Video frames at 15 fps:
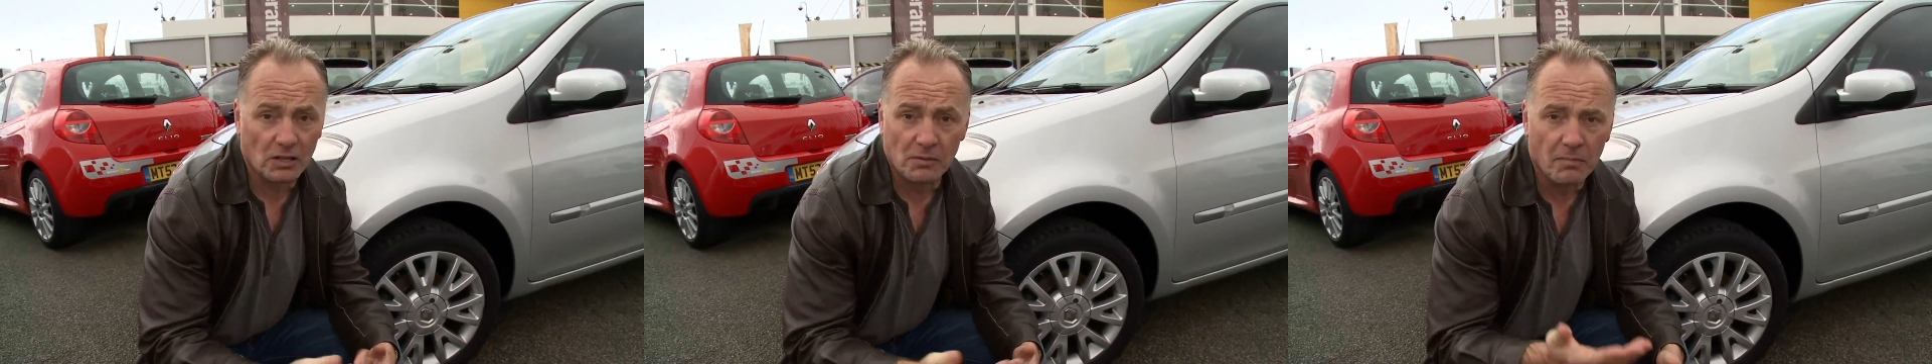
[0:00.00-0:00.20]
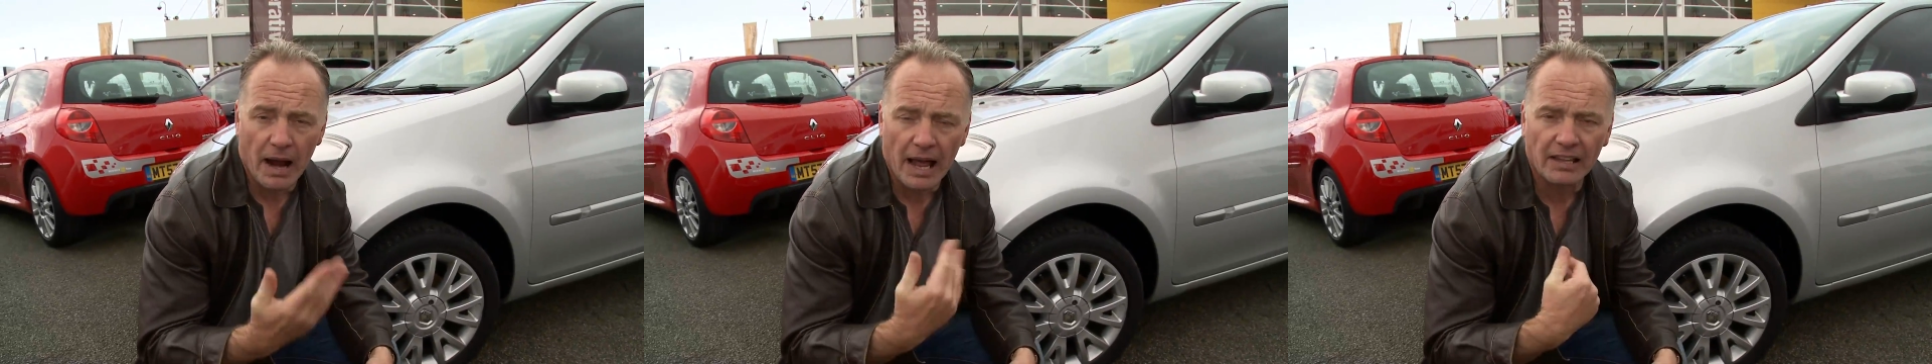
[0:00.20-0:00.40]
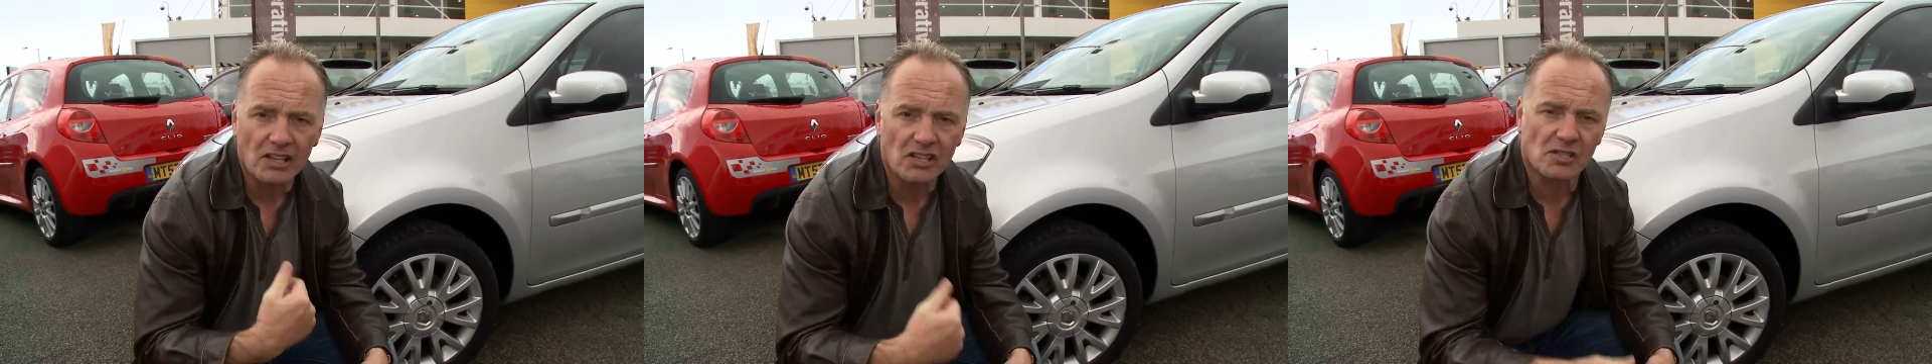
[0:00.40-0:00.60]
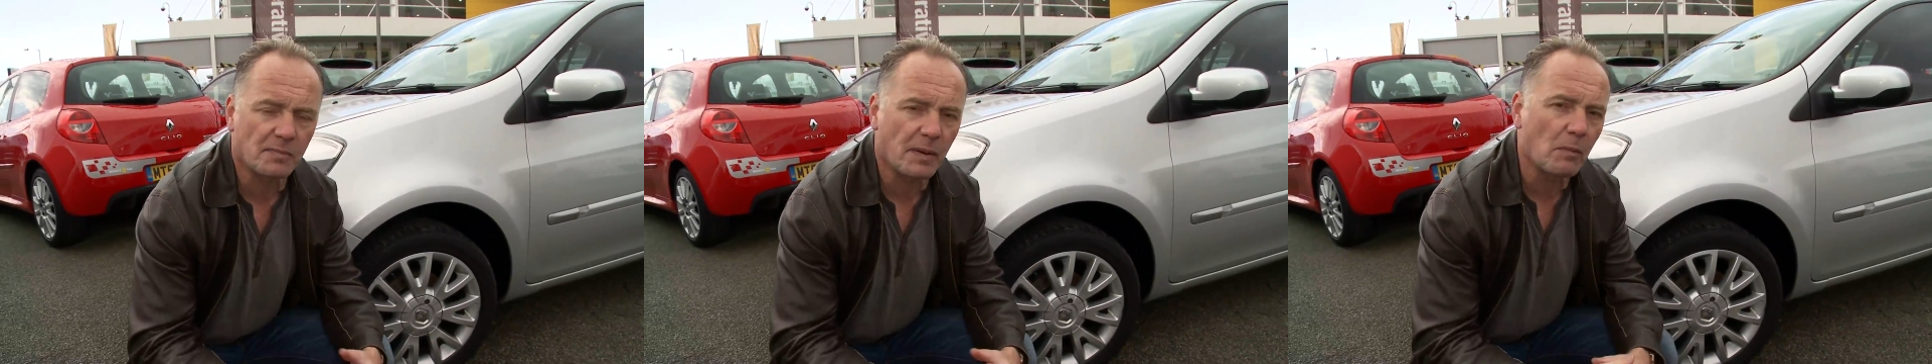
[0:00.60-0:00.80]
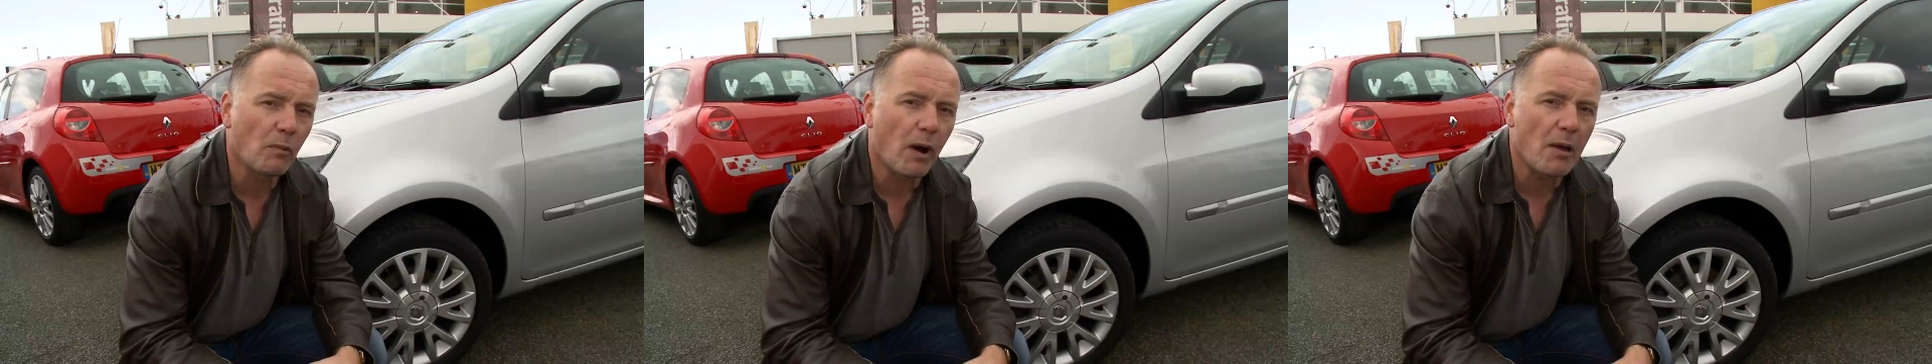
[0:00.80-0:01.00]
The mileage has
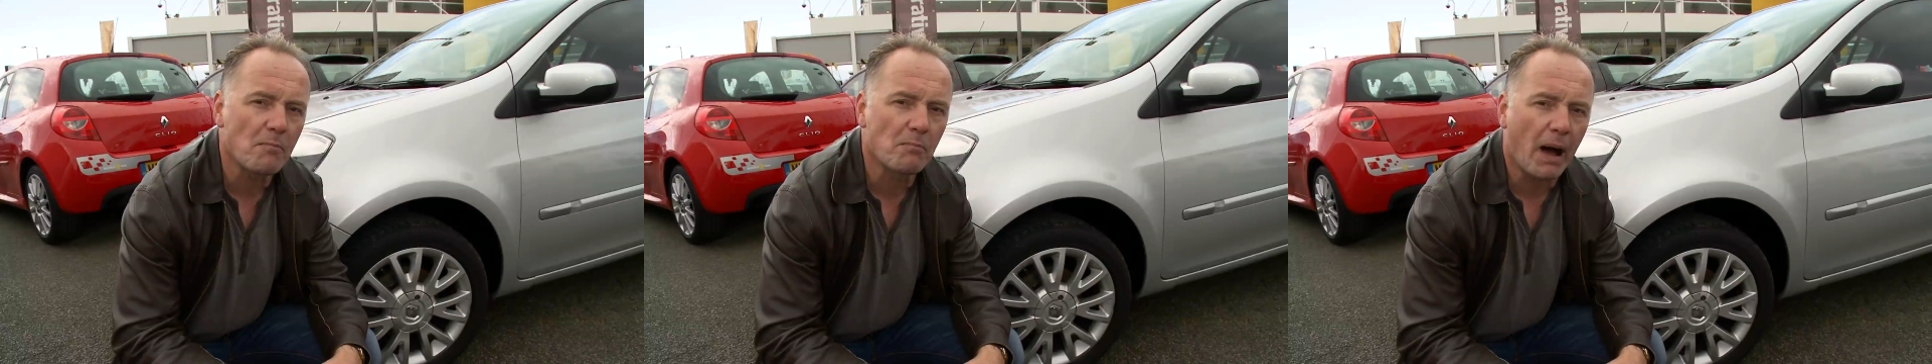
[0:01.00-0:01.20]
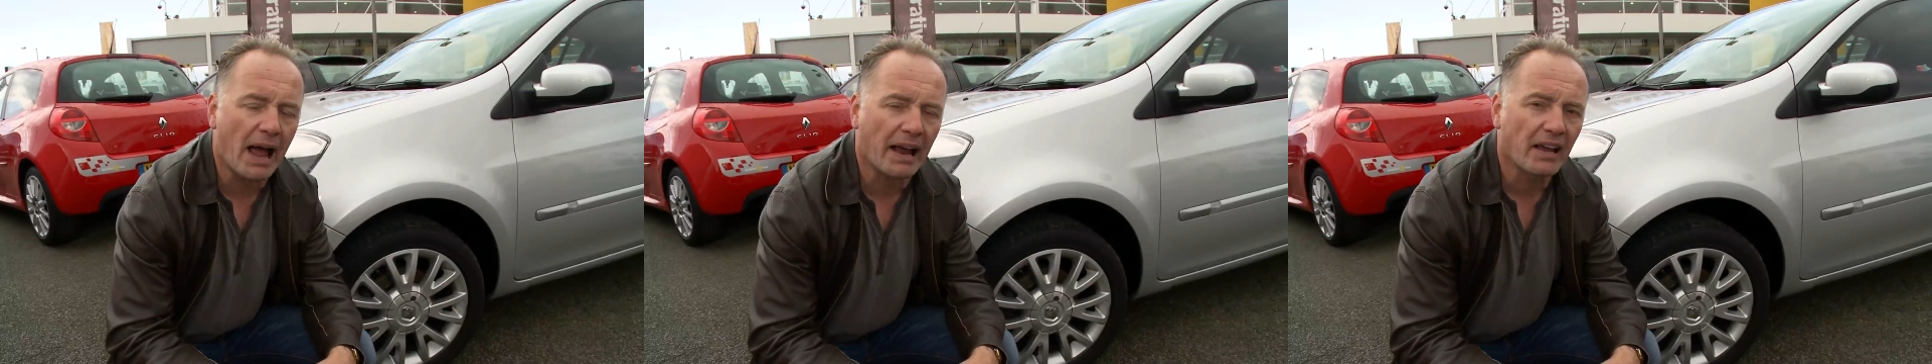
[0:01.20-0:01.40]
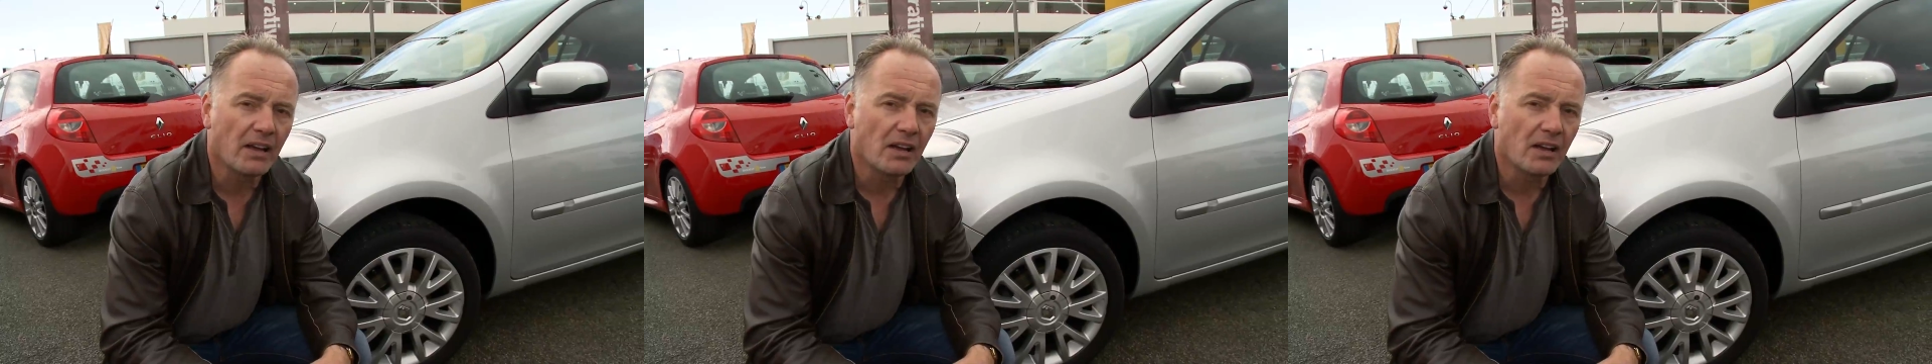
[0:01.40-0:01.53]
been wound back